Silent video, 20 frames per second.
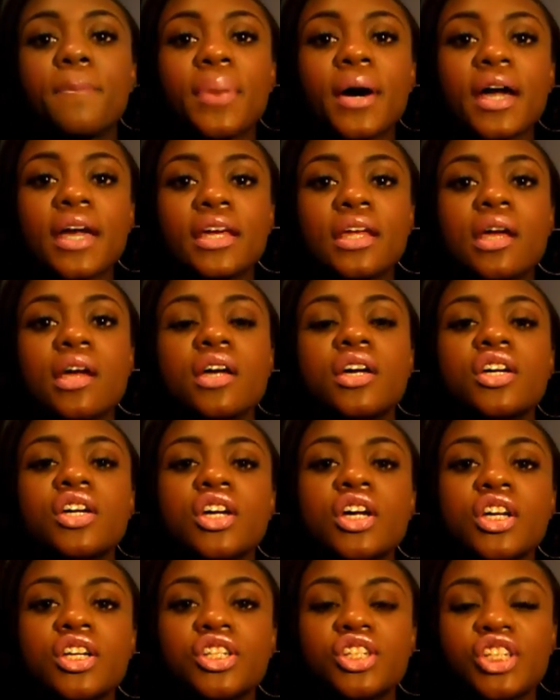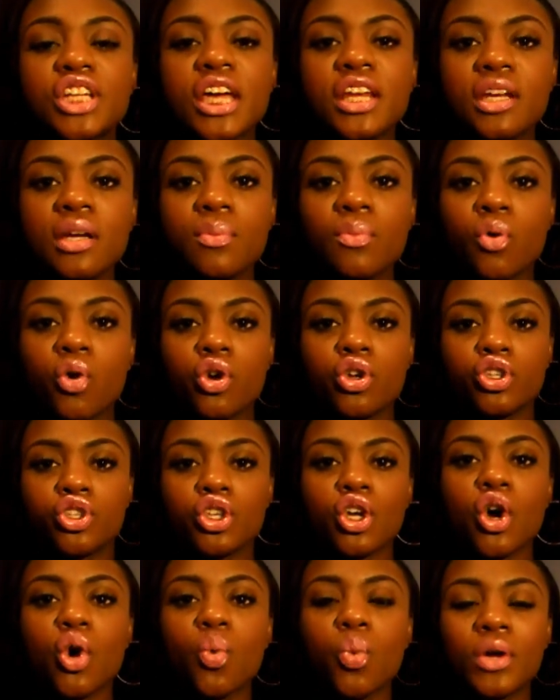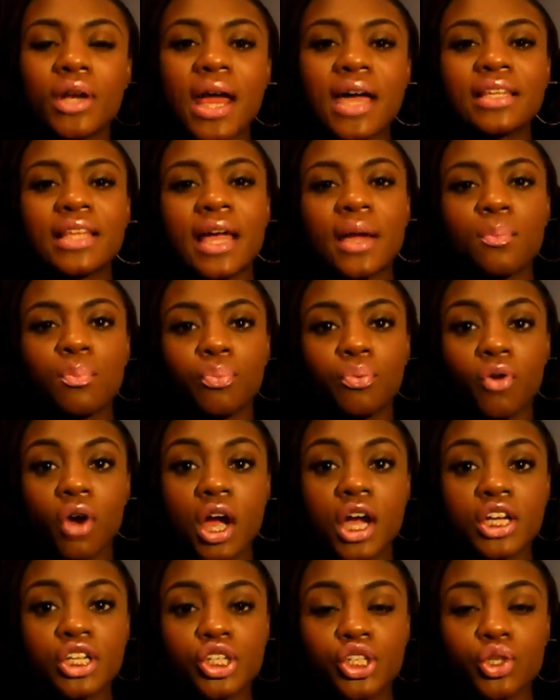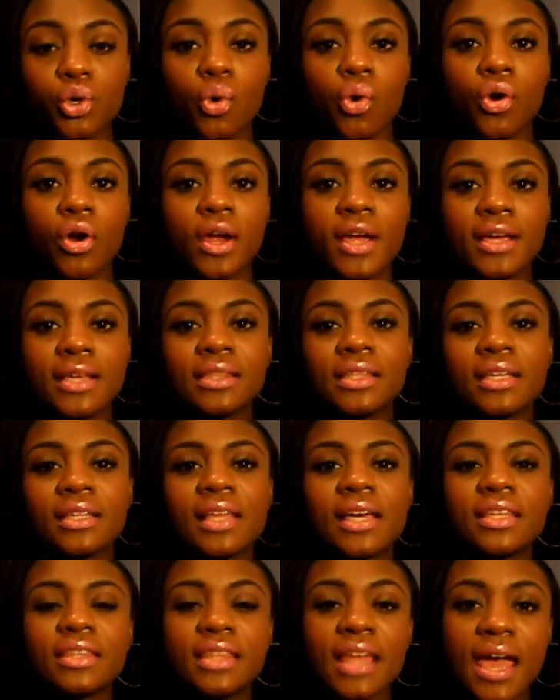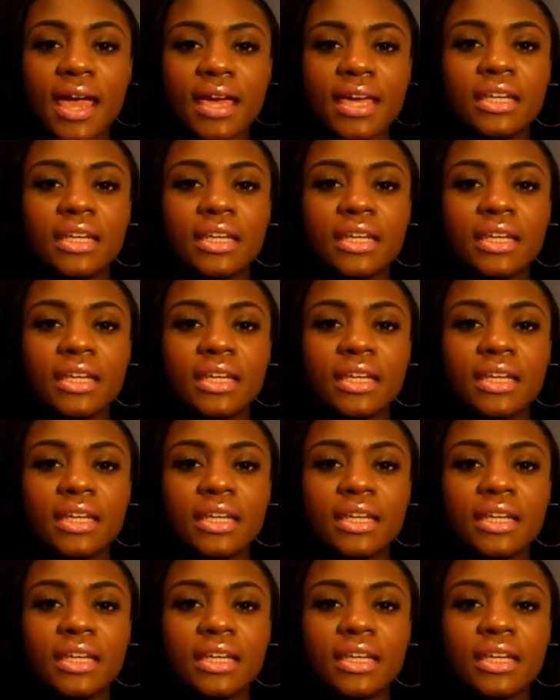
But shedding more so when I like brush or anything like that,